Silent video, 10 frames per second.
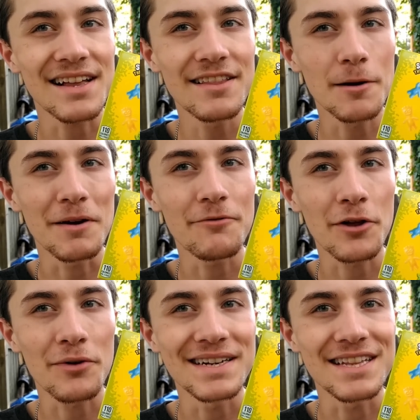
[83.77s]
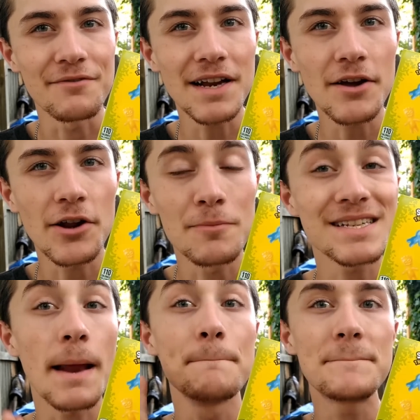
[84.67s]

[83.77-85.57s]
a little bit further into the video, you know what I'm saying?